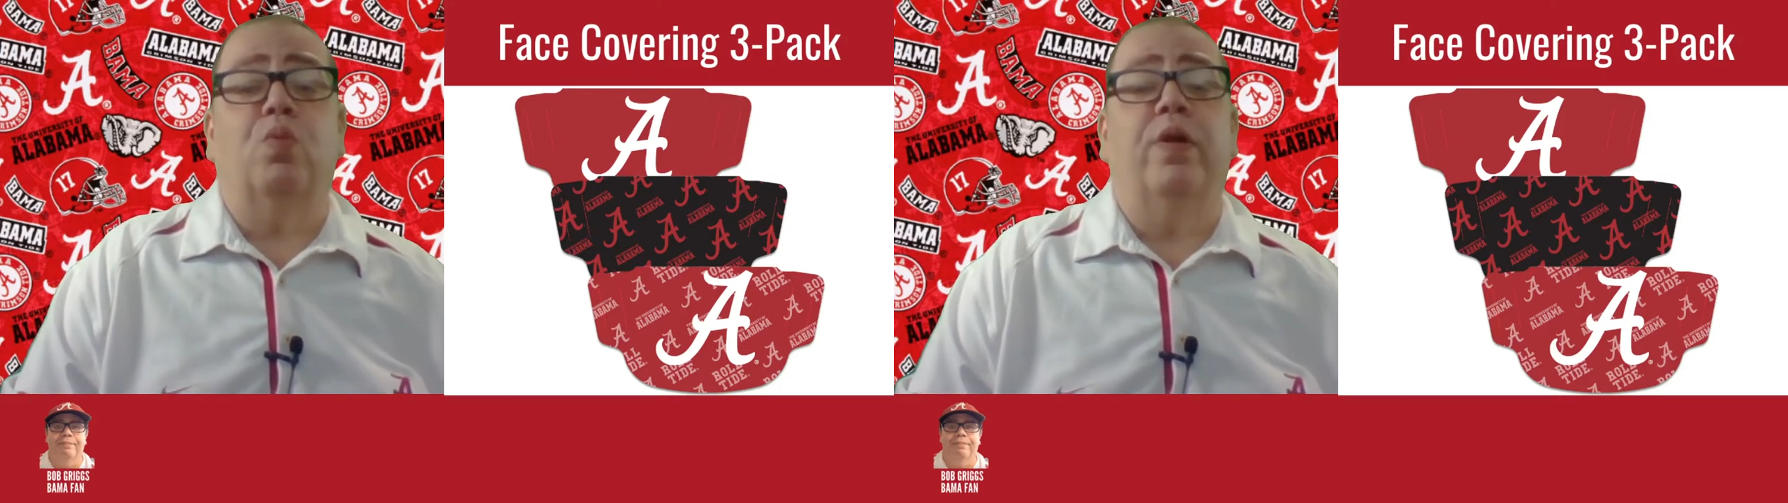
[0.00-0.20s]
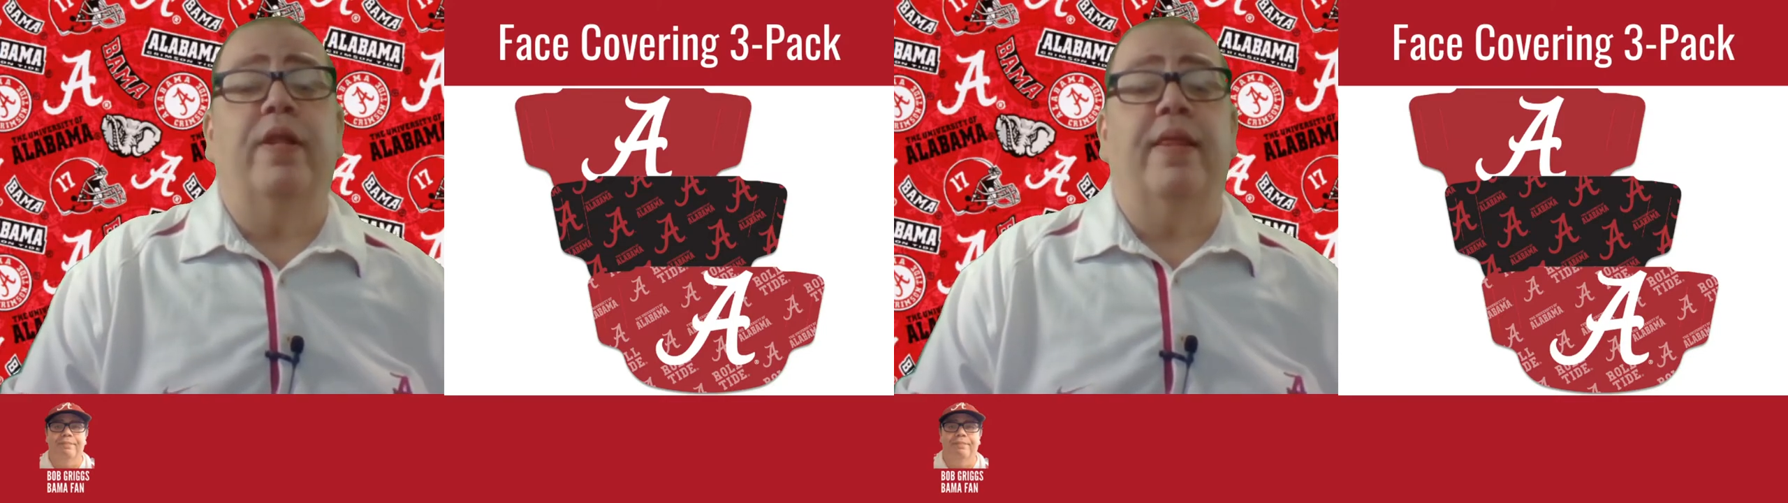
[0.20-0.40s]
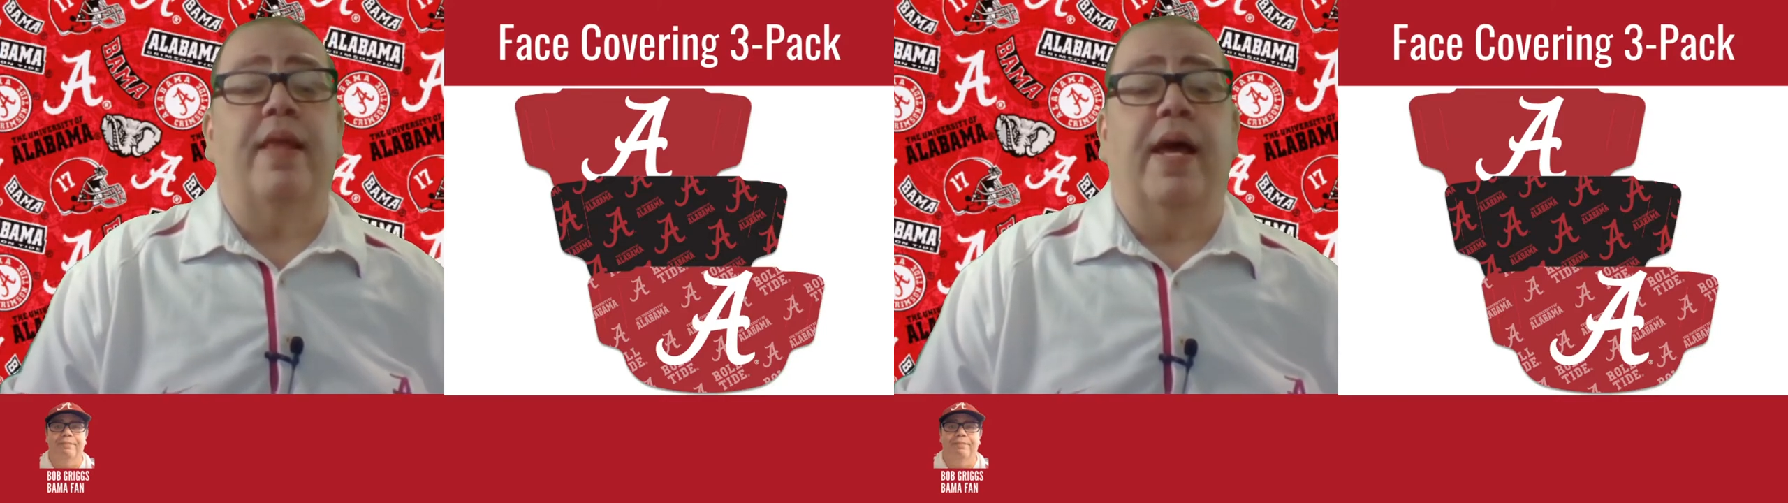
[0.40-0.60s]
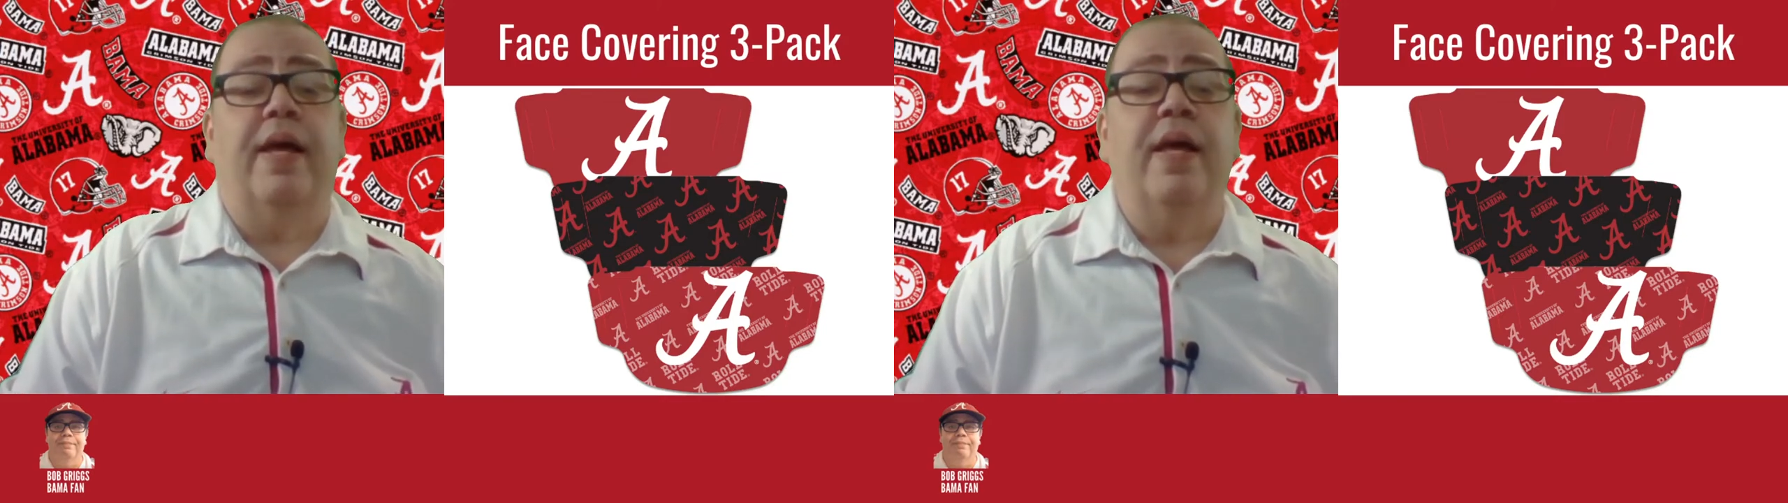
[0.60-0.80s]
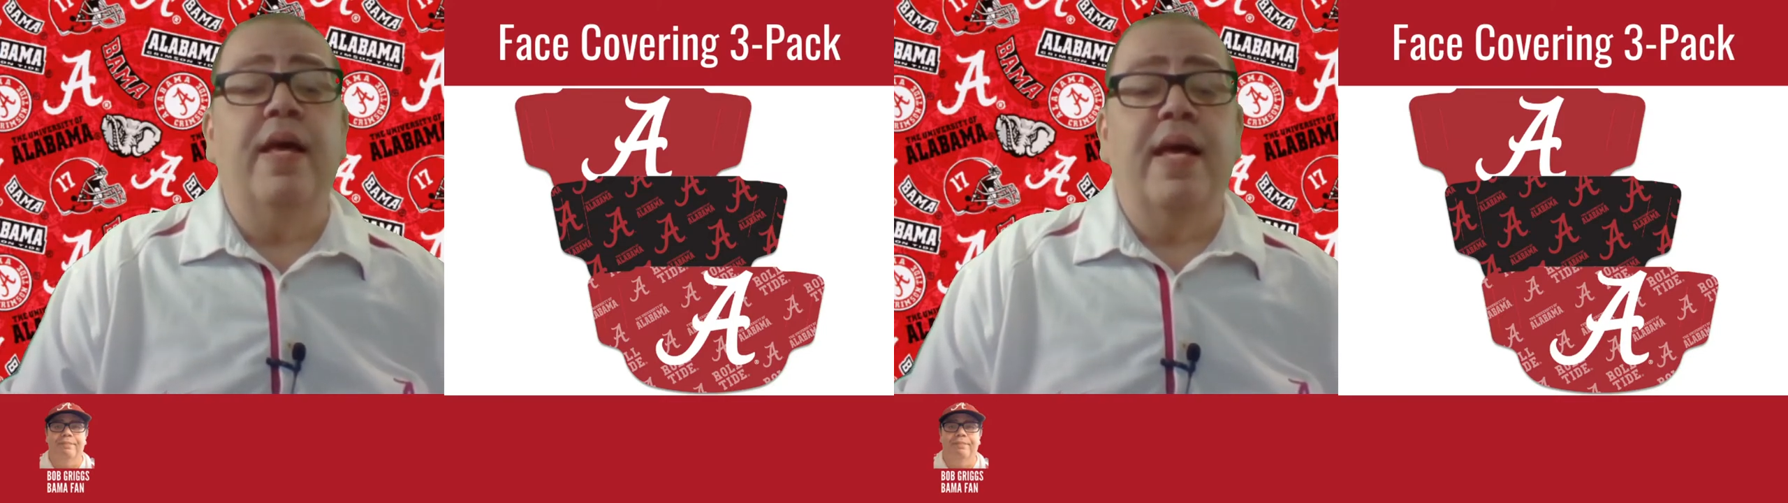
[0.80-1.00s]
one that
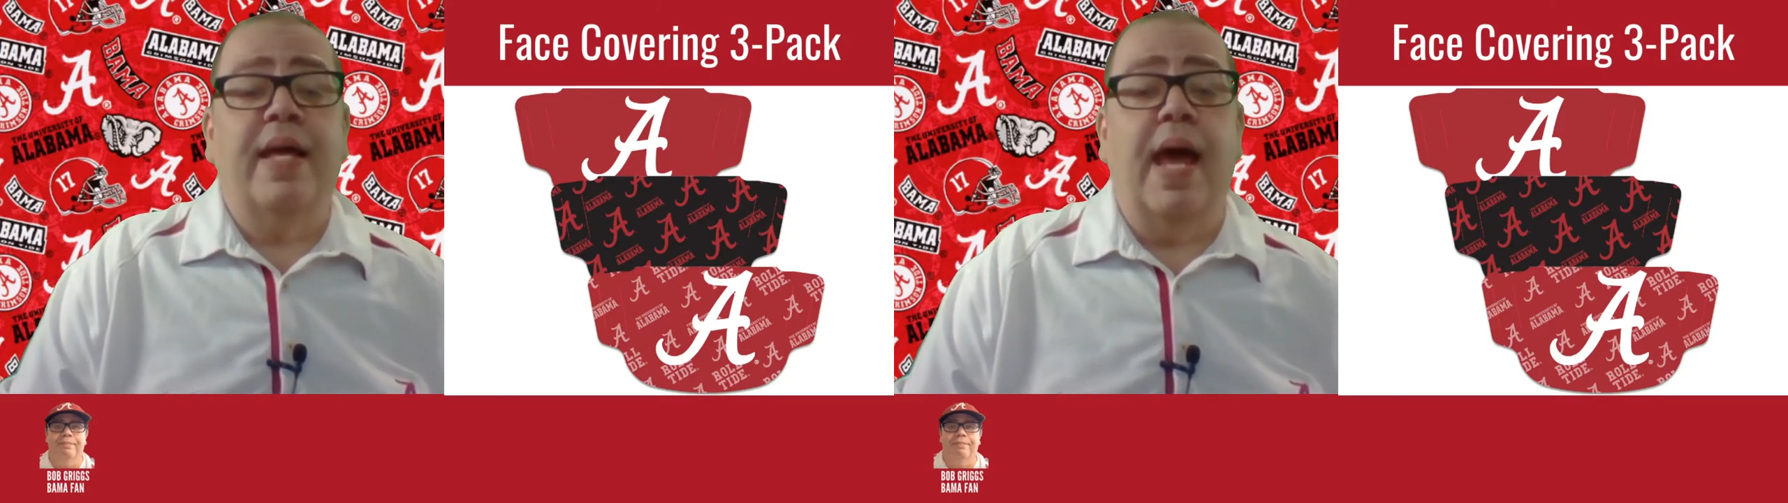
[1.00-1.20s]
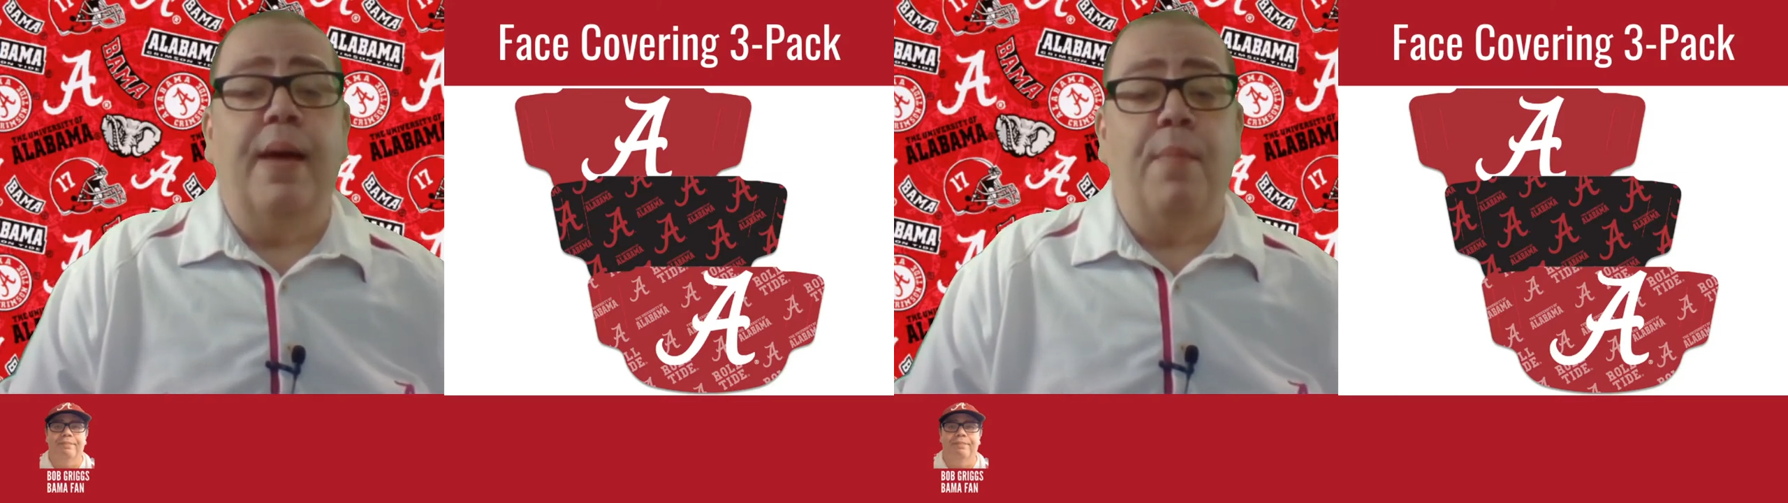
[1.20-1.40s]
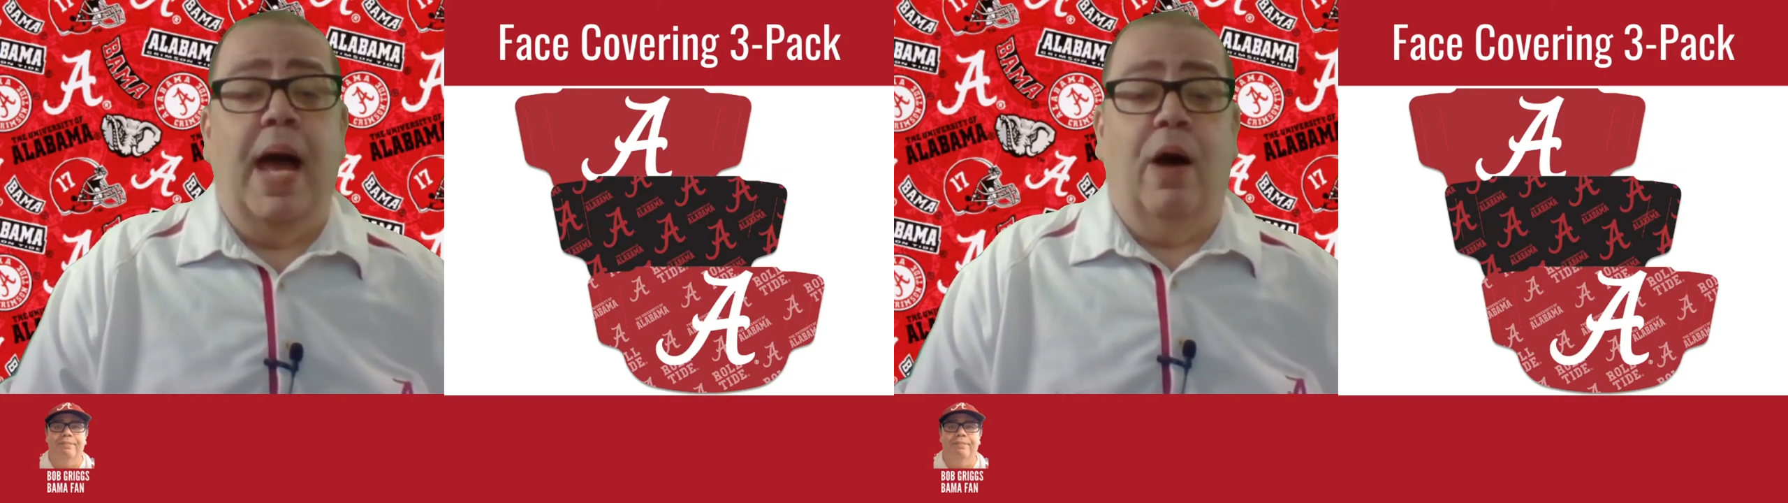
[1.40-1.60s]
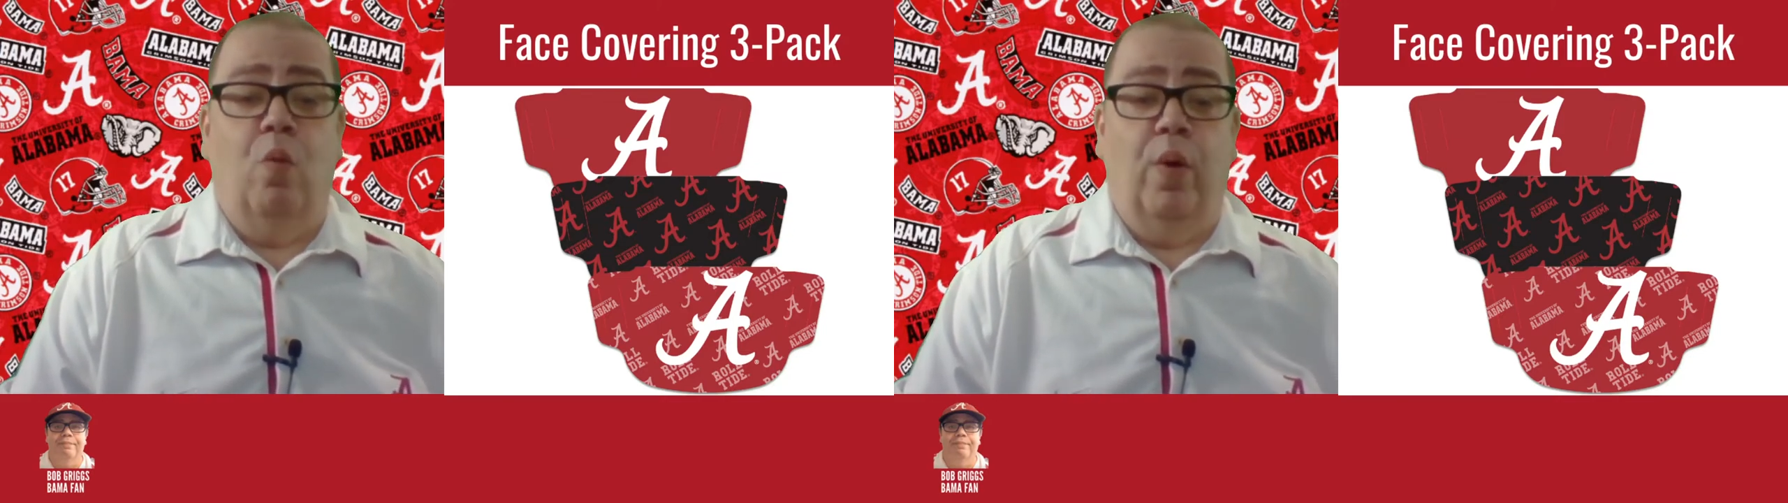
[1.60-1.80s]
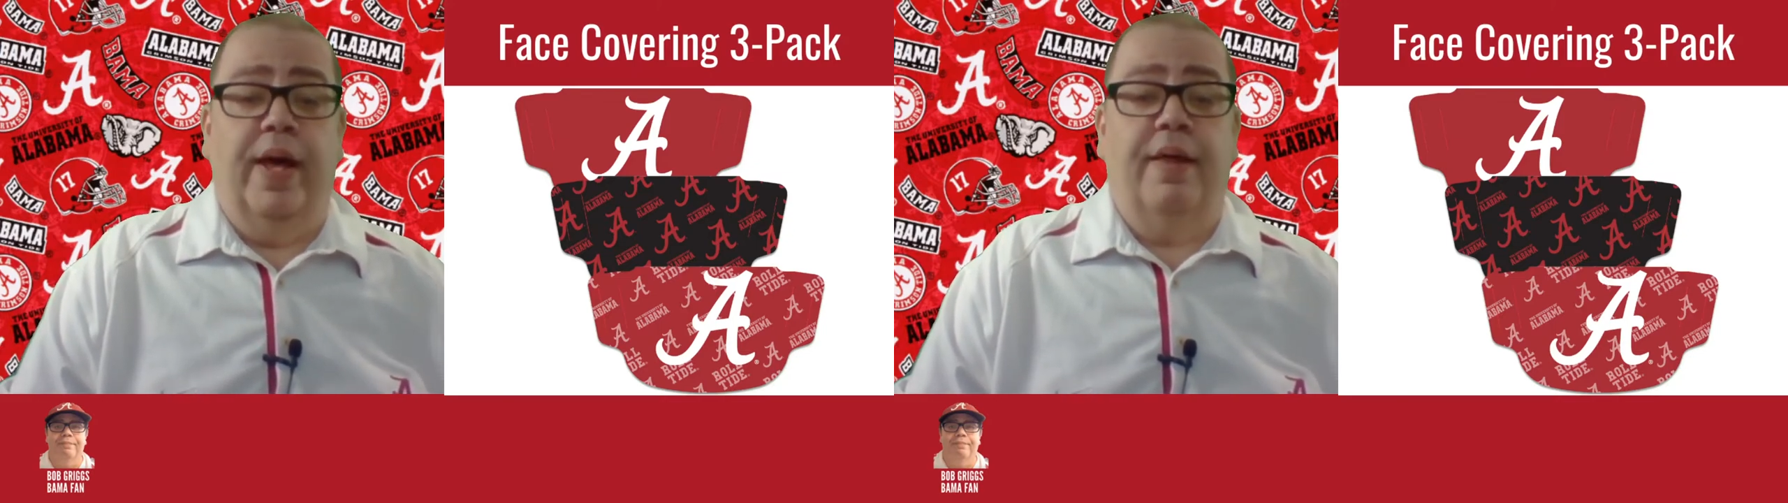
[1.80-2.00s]
they came
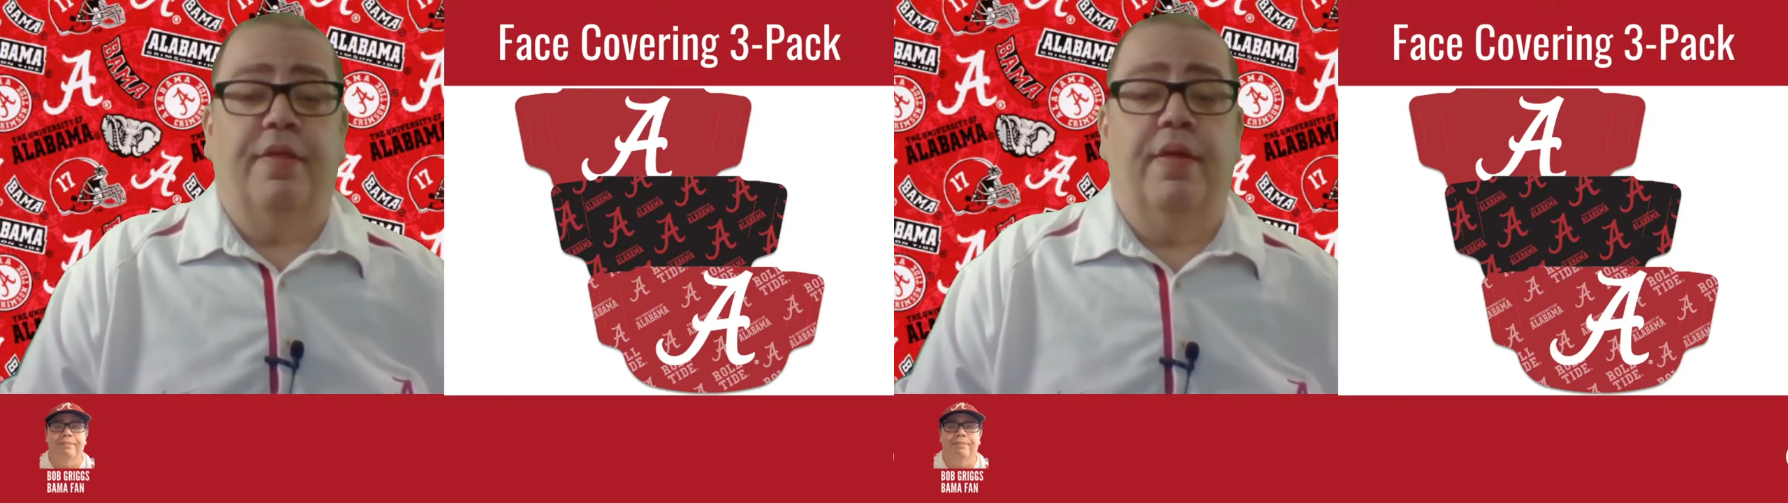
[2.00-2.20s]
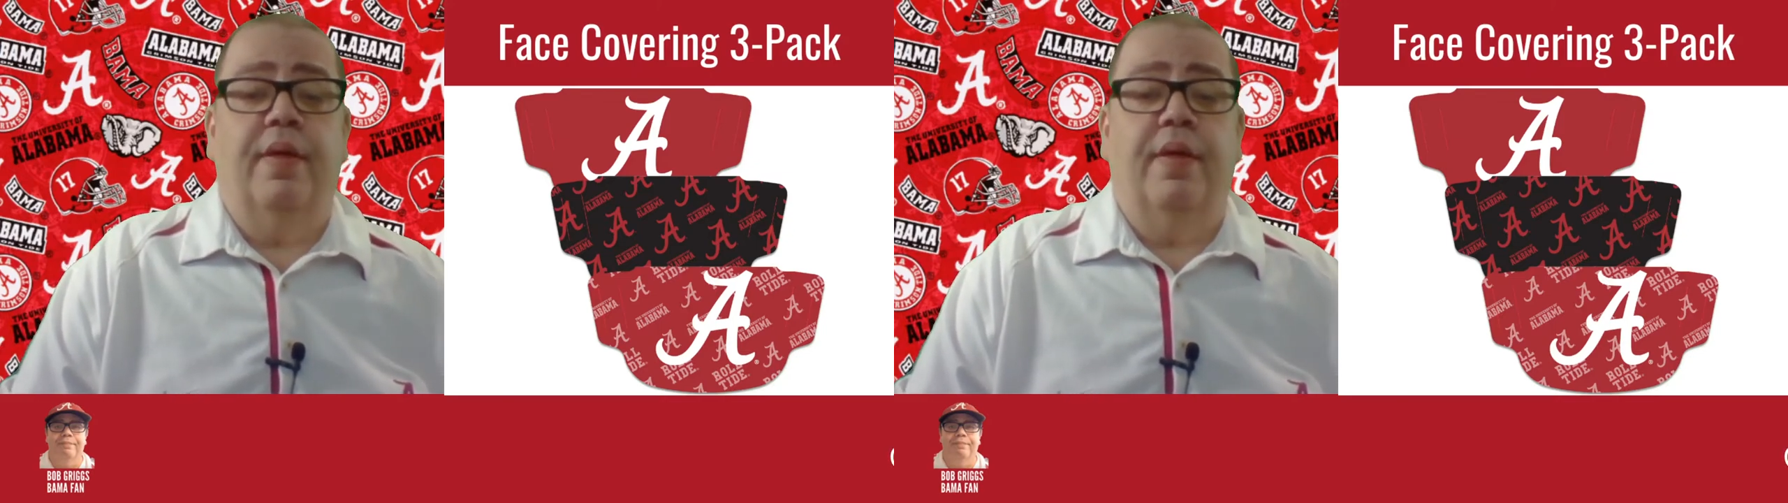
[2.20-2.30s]
out with.